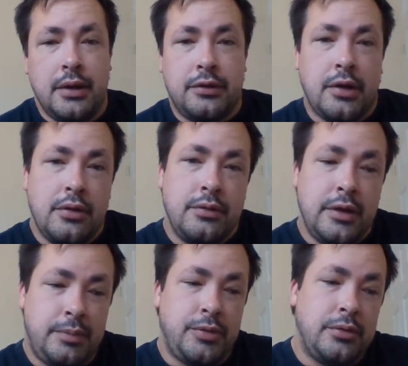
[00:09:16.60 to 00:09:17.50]
so
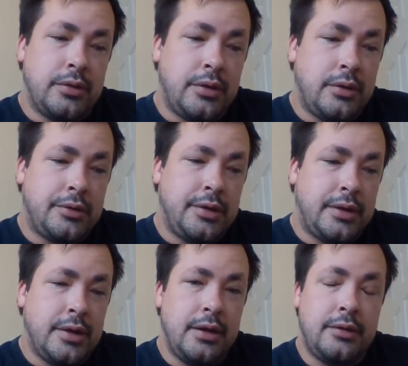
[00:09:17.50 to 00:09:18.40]
this
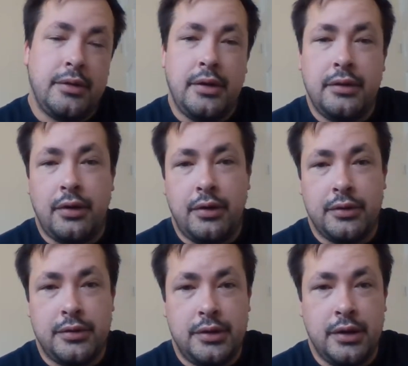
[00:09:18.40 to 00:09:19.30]
broken-heartedness is
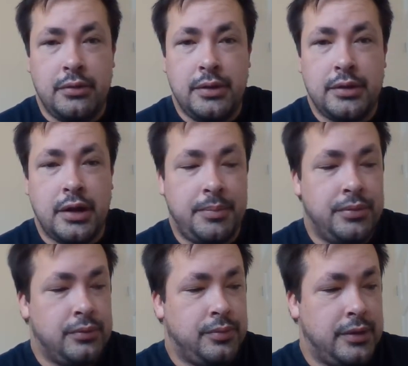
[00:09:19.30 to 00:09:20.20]
hard to deal with,
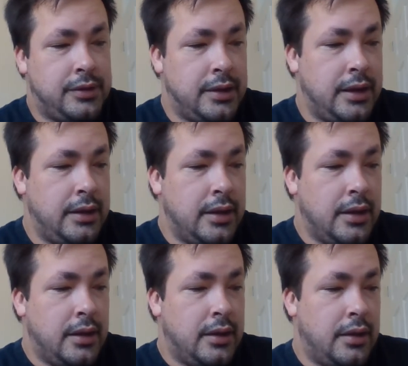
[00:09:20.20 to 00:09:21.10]
coupled with the
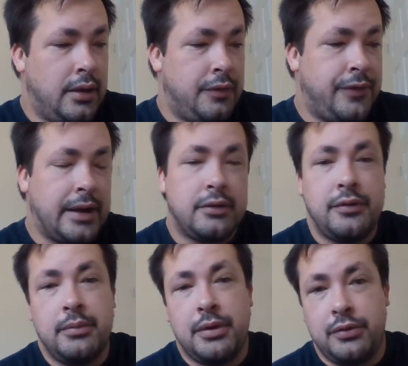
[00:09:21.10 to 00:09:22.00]
uh, fact
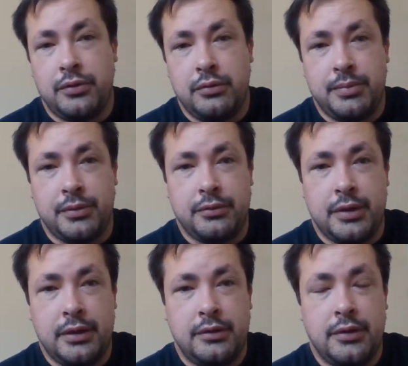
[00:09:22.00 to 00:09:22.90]
of emotional
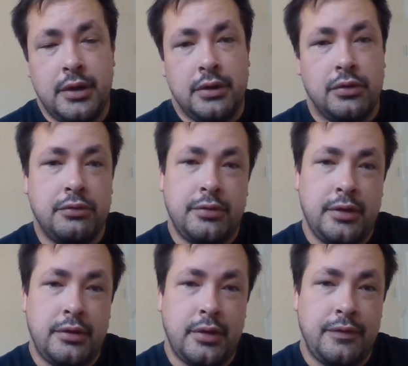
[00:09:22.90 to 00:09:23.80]
bondage,
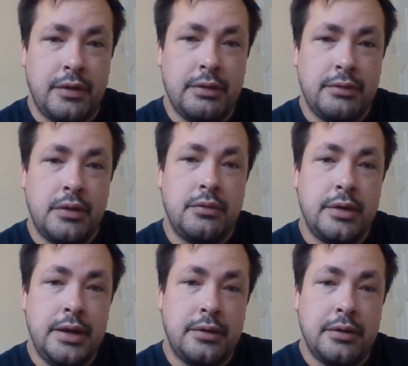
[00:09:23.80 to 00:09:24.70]
causes a very real
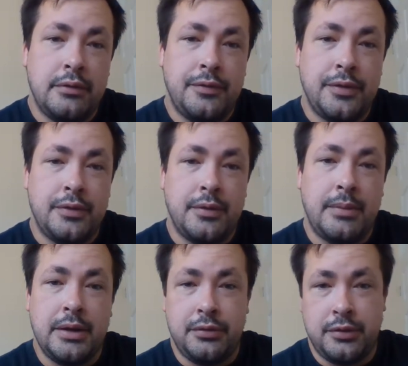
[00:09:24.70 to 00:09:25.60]
reason for
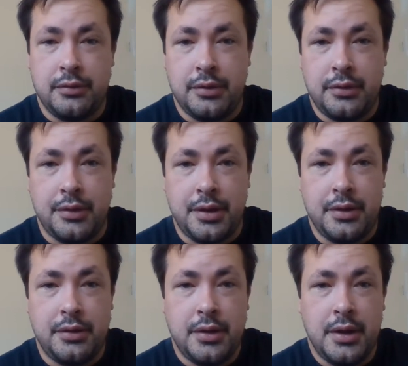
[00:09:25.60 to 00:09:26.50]
male
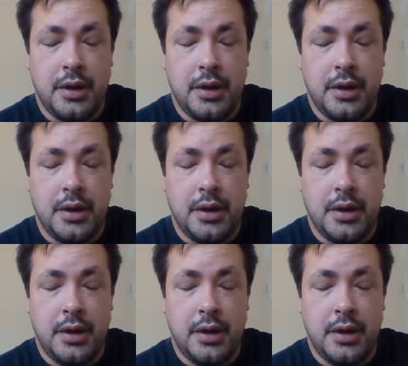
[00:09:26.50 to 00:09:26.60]
suicide.